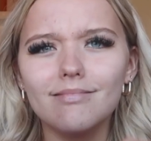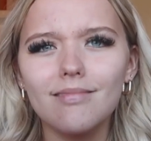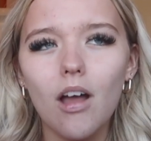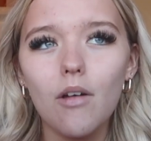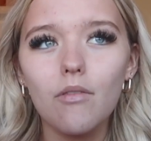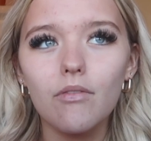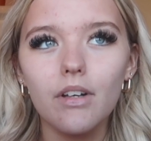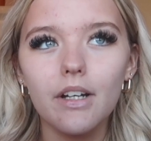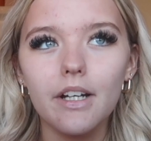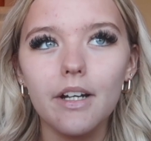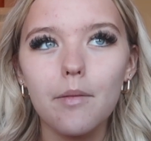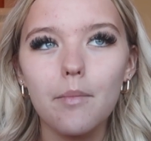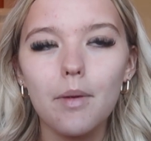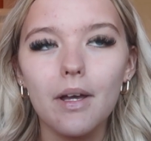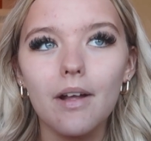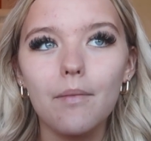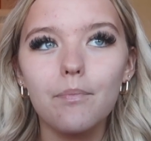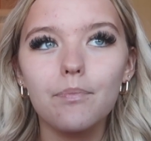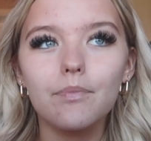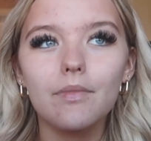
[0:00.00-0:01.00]
I'm feeling a
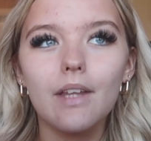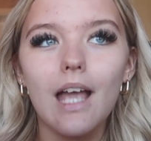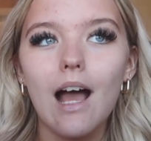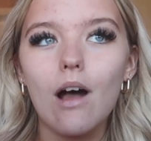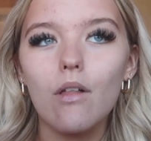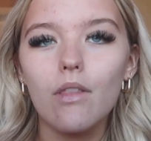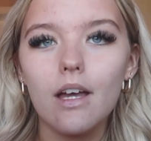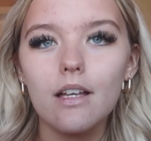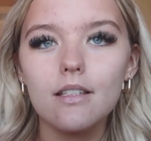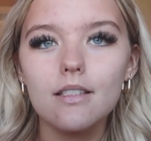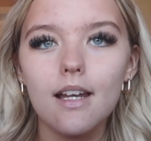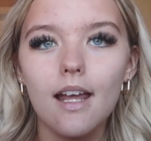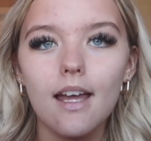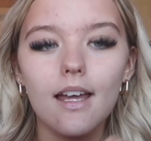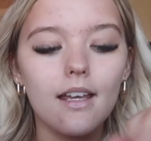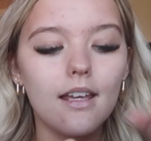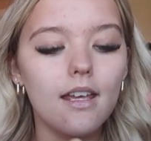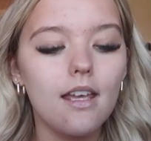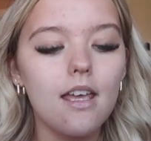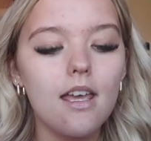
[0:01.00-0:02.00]
bit out there
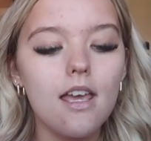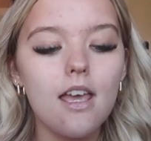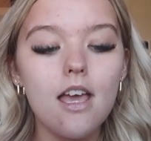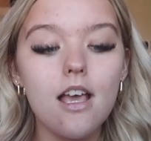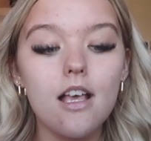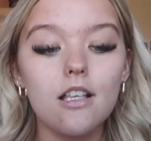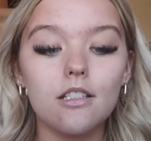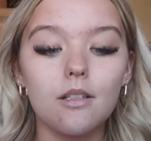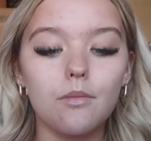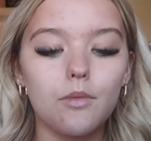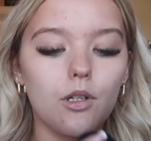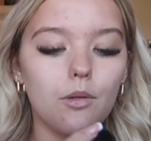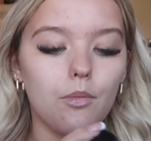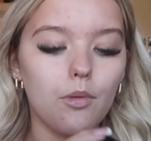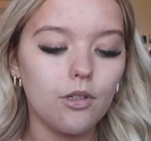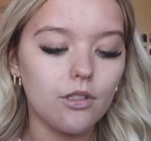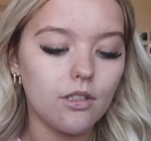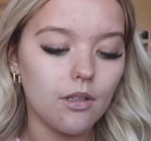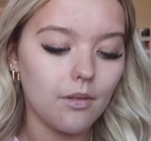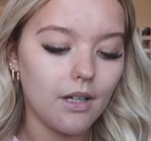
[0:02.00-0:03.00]
today, so I'm going to
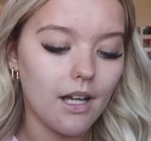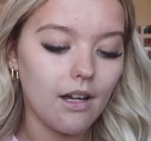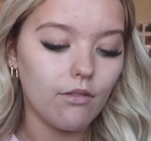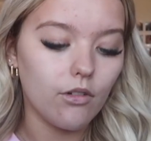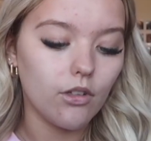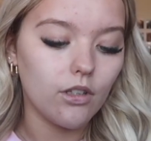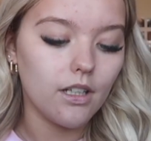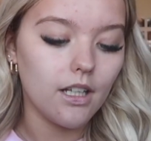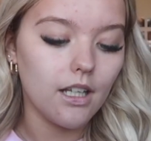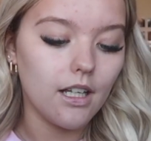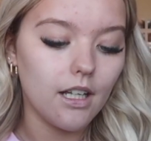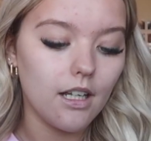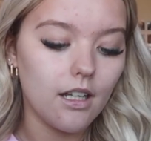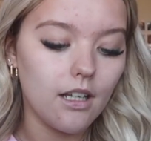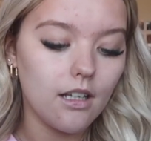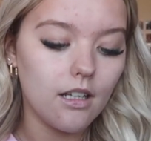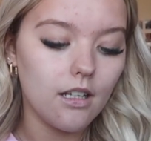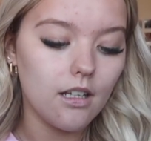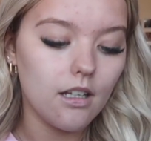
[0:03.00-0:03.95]
put some Kat Von D.